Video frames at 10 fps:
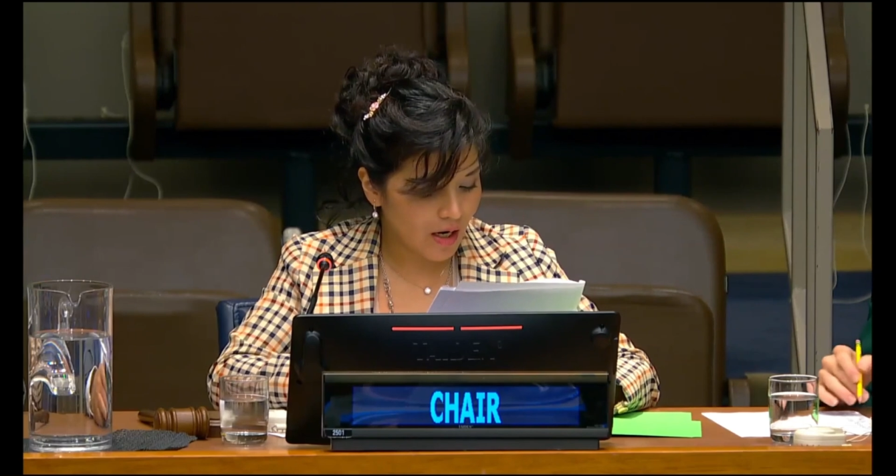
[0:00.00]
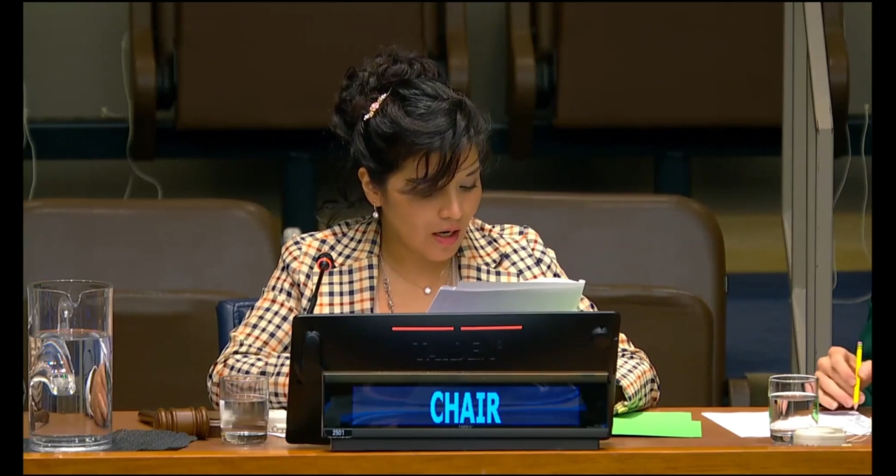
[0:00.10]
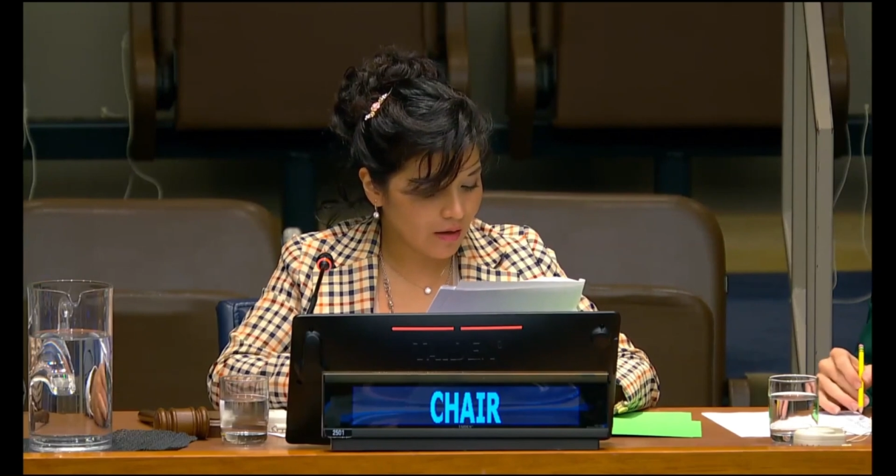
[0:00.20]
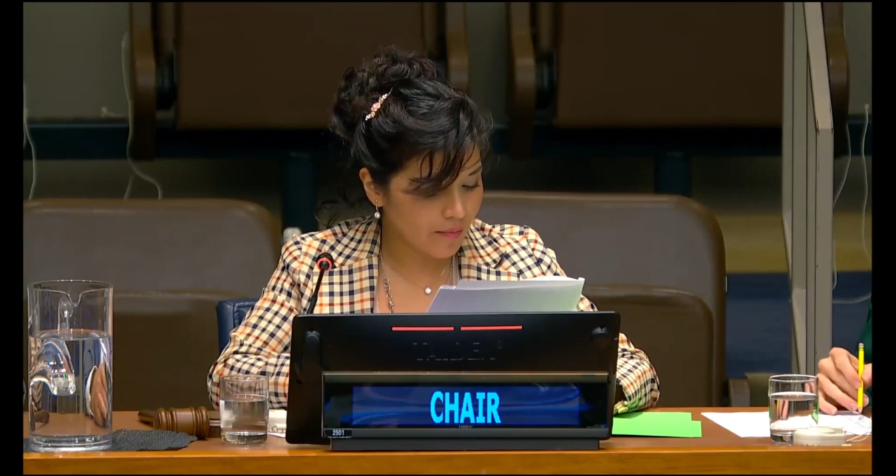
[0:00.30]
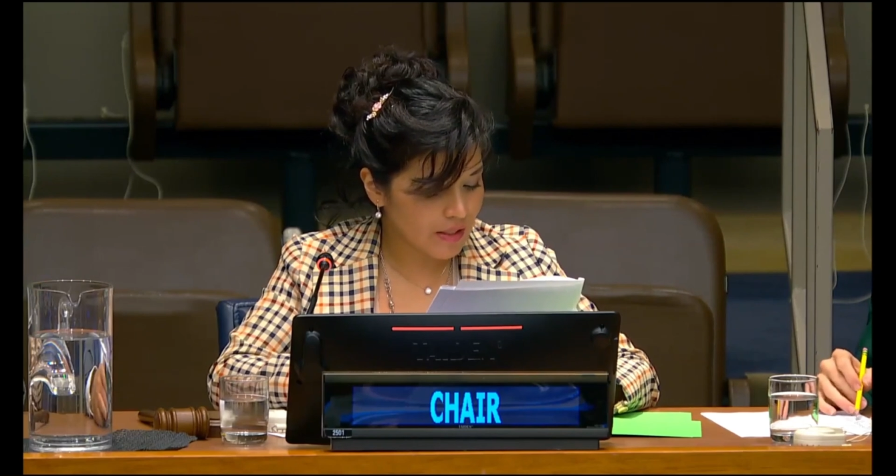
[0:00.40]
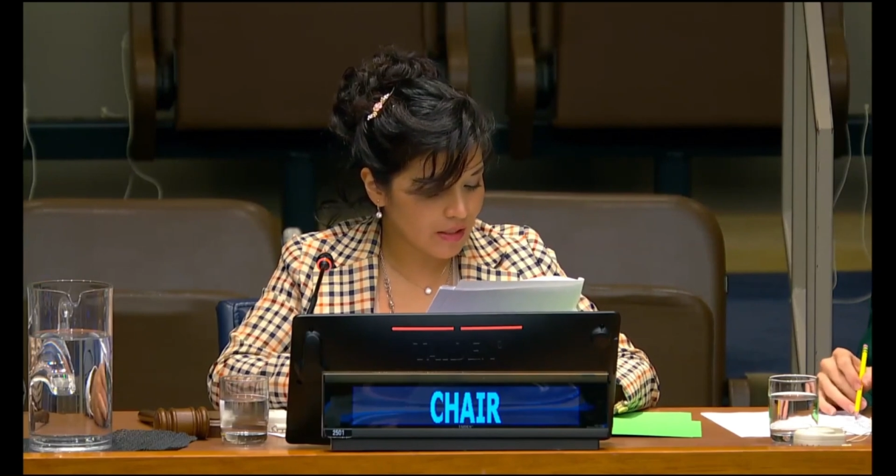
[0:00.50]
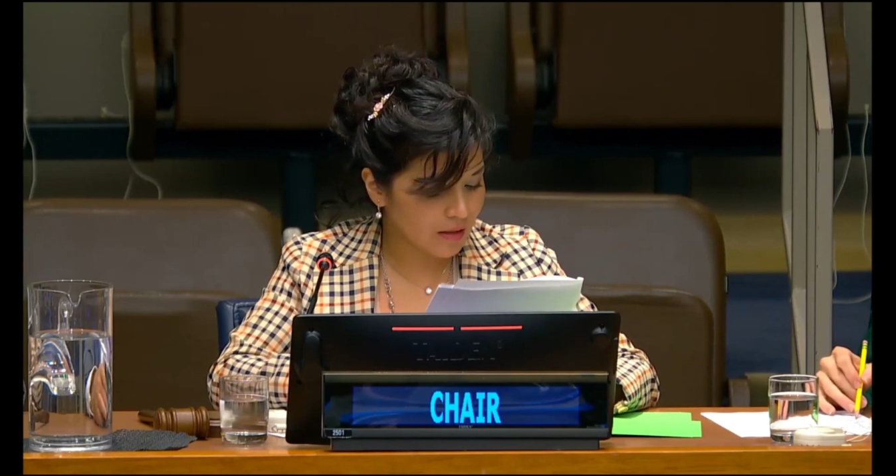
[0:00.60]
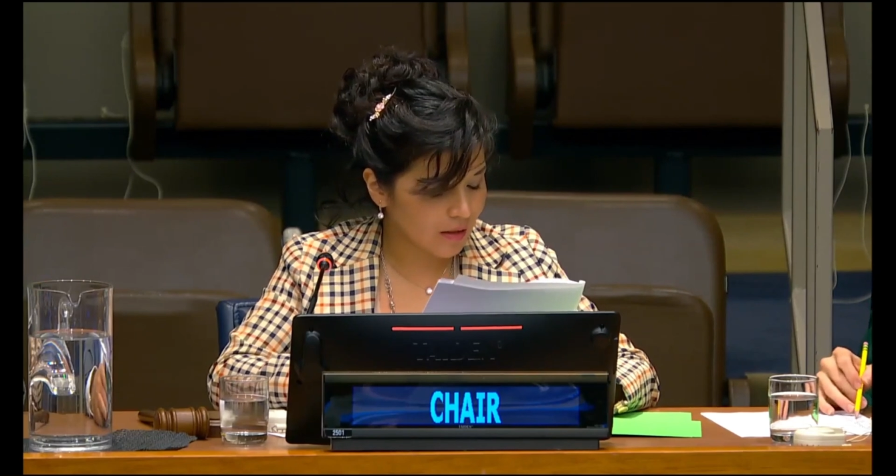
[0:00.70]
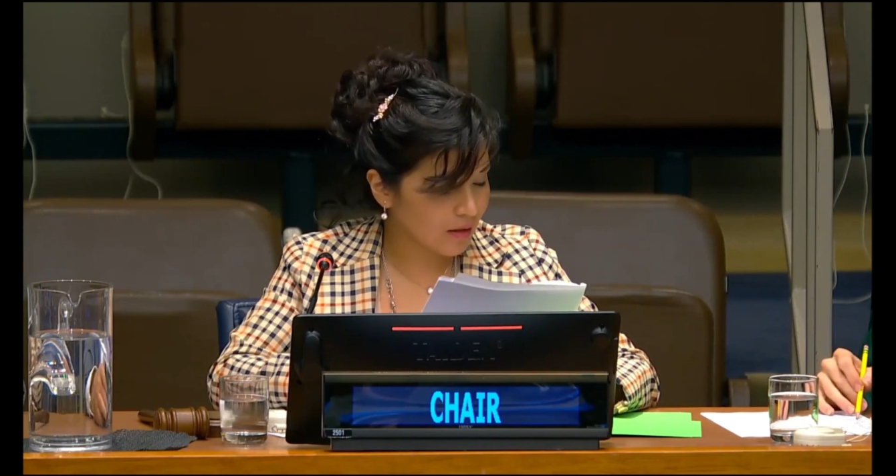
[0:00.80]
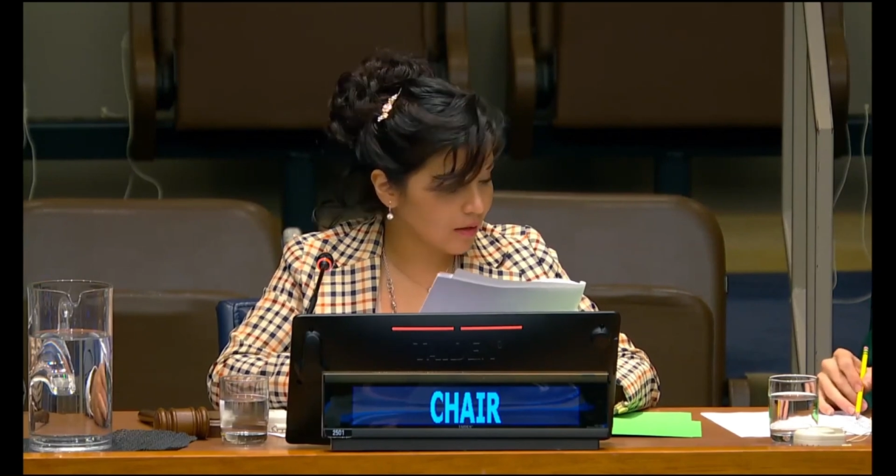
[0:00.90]
And I now give
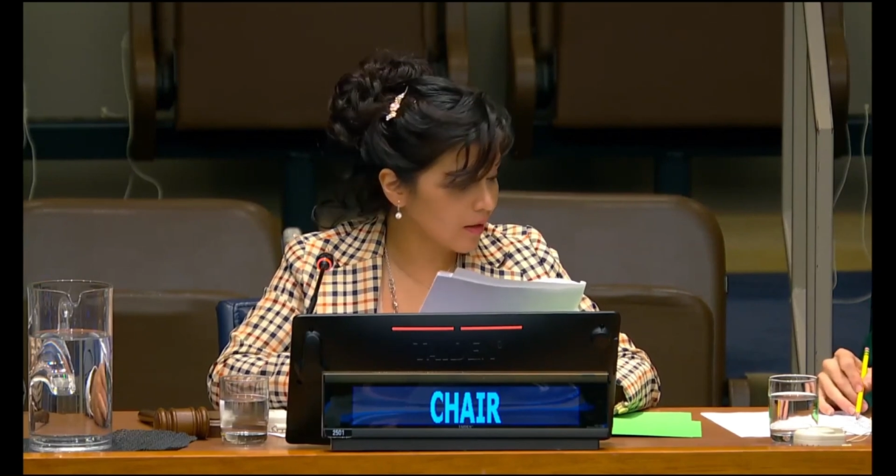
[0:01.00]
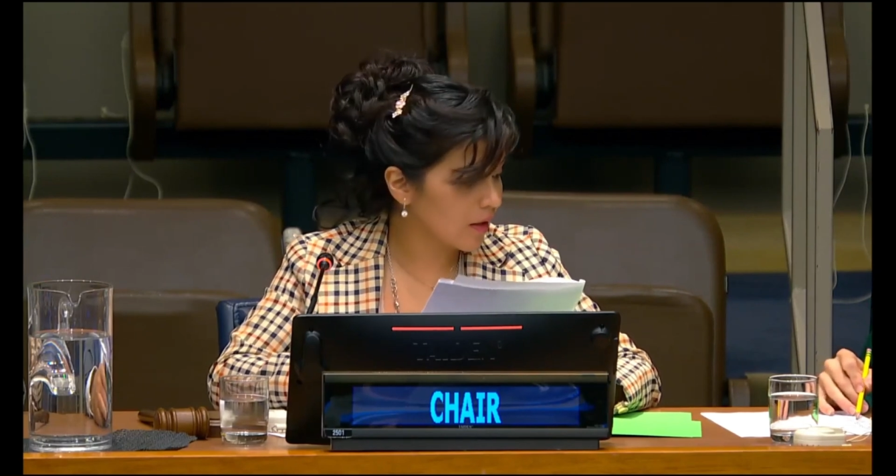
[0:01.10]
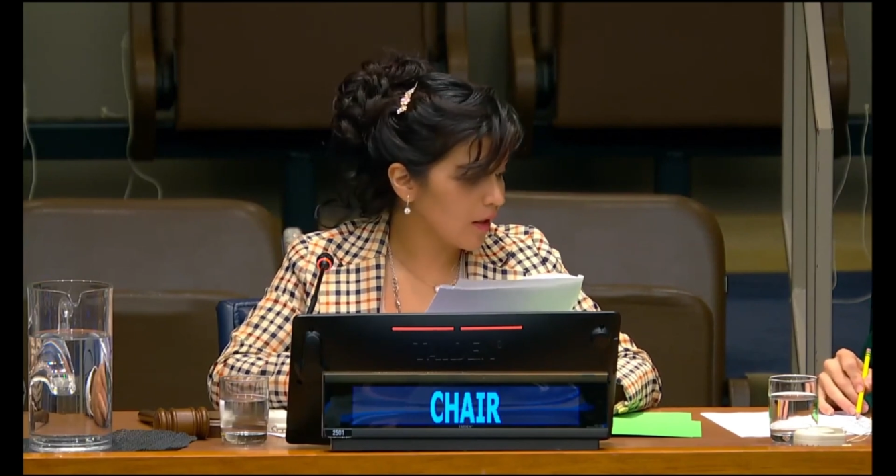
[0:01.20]
the floor